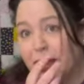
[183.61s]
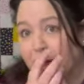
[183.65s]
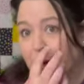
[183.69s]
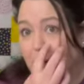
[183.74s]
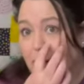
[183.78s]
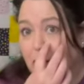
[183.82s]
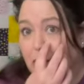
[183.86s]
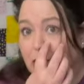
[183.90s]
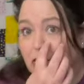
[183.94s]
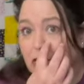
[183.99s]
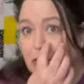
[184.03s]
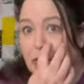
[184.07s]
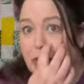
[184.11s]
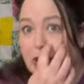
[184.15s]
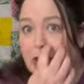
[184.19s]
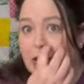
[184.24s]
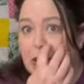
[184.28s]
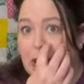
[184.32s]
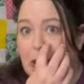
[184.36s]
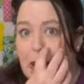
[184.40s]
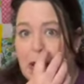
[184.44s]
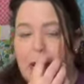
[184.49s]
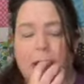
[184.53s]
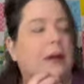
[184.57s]
her
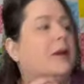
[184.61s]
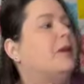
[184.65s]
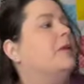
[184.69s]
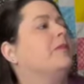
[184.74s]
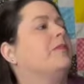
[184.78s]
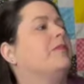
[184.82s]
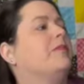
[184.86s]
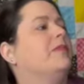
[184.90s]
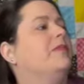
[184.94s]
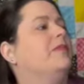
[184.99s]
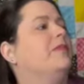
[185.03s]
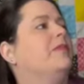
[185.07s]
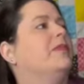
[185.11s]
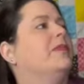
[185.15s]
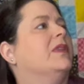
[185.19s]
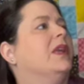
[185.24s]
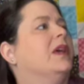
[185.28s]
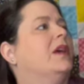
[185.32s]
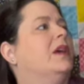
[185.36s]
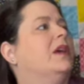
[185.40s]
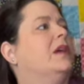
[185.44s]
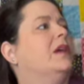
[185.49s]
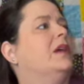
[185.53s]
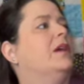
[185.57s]
husband
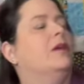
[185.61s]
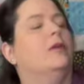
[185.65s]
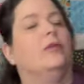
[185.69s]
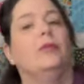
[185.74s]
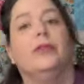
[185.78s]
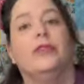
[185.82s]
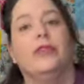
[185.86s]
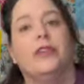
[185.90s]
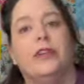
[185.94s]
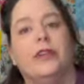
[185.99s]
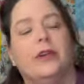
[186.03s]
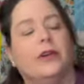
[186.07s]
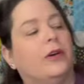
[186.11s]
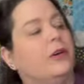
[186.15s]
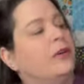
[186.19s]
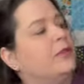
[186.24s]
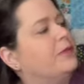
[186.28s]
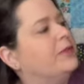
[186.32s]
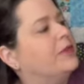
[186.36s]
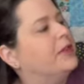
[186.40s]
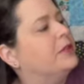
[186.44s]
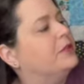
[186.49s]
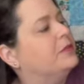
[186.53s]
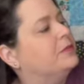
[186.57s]
was in the oil
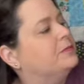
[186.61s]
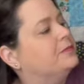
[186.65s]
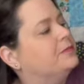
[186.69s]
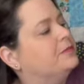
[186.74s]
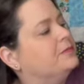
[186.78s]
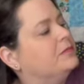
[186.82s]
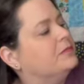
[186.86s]
field.